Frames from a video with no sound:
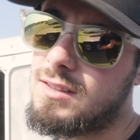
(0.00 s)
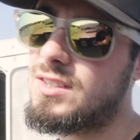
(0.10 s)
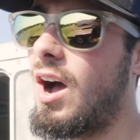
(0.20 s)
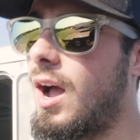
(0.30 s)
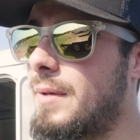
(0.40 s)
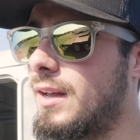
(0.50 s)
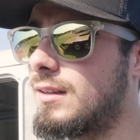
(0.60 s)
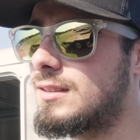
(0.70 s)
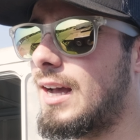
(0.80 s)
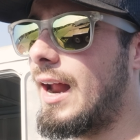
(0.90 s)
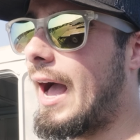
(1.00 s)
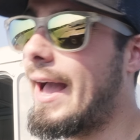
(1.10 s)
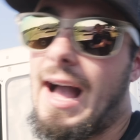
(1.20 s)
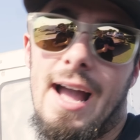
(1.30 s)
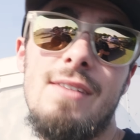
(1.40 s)
Timing.
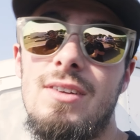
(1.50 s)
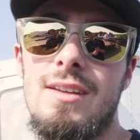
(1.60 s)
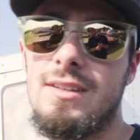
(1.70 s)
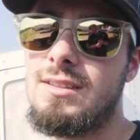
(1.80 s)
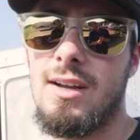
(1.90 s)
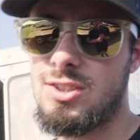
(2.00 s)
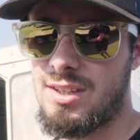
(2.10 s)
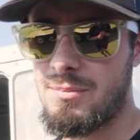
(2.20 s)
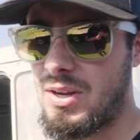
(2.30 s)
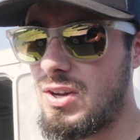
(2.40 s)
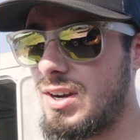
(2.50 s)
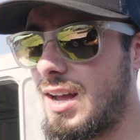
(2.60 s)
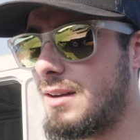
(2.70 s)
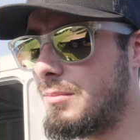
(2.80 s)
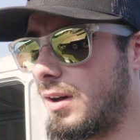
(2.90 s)
I haven't even touched the computer
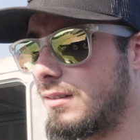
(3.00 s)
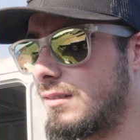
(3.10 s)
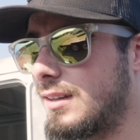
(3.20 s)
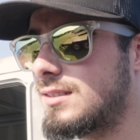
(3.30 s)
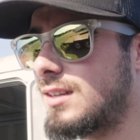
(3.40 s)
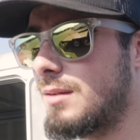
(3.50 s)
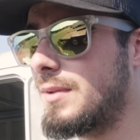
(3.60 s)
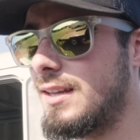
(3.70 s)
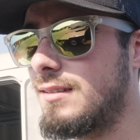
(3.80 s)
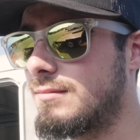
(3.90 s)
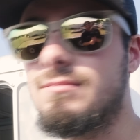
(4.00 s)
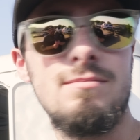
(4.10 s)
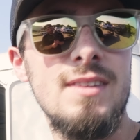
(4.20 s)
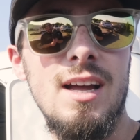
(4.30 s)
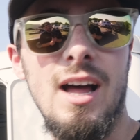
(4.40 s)
yet, but it's going to be
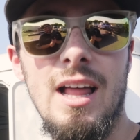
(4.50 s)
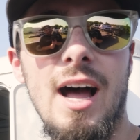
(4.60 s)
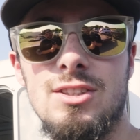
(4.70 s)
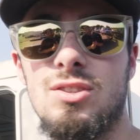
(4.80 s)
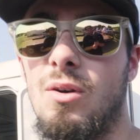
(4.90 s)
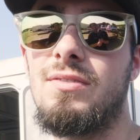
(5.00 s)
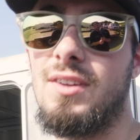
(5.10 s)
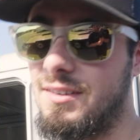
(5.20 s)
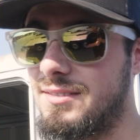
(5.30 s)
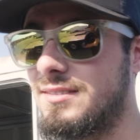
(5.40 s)
a lot softer.